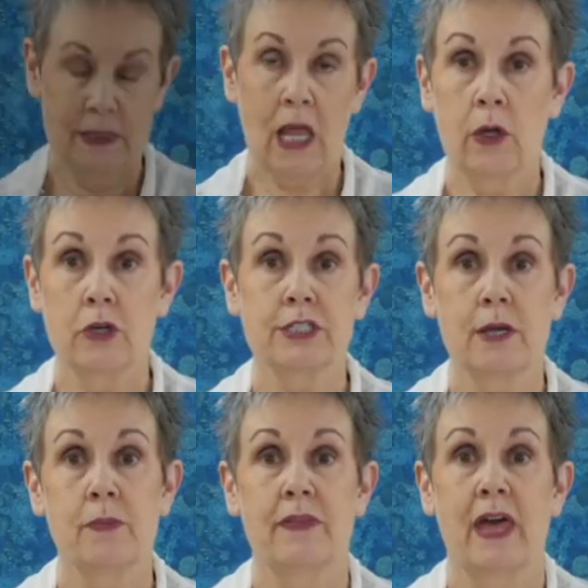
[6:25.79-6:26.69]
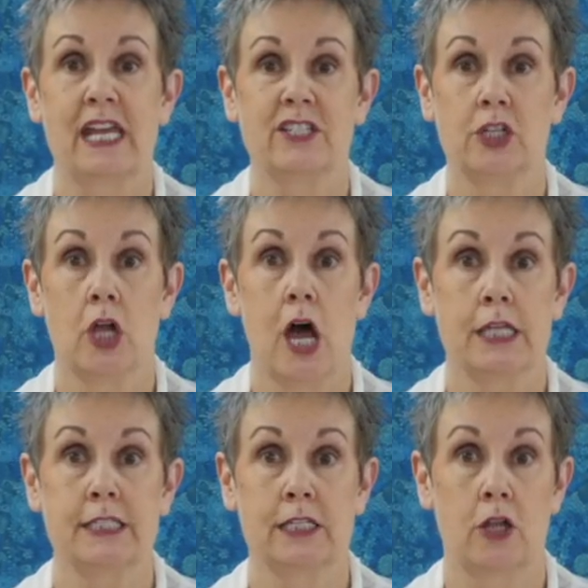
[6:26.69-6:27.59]
Now here's something that has
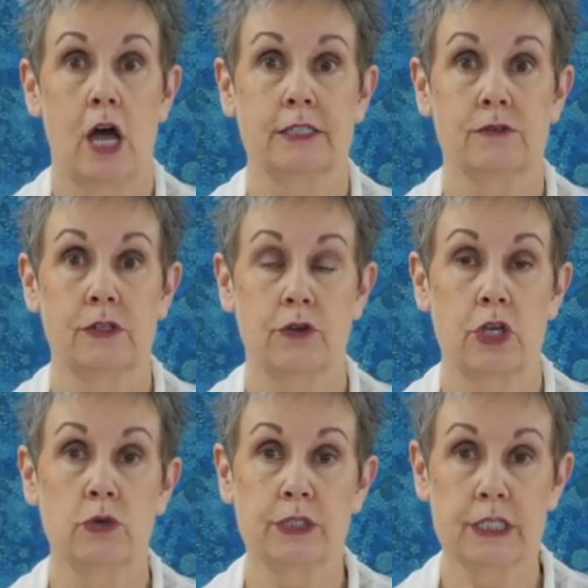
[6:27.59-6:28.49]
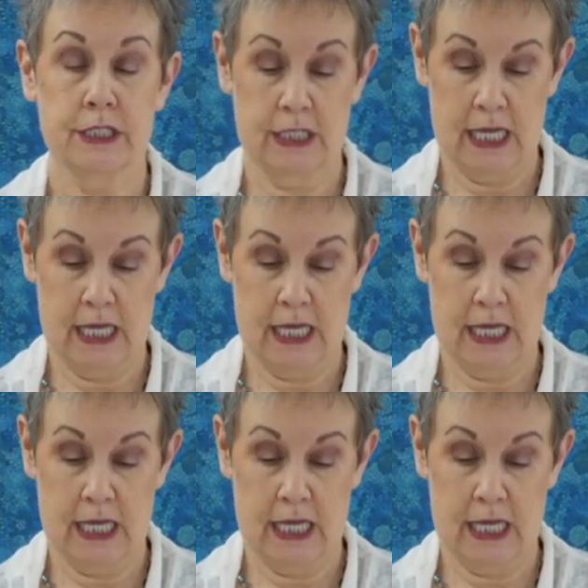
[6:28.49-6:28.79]
lots and lots of different uses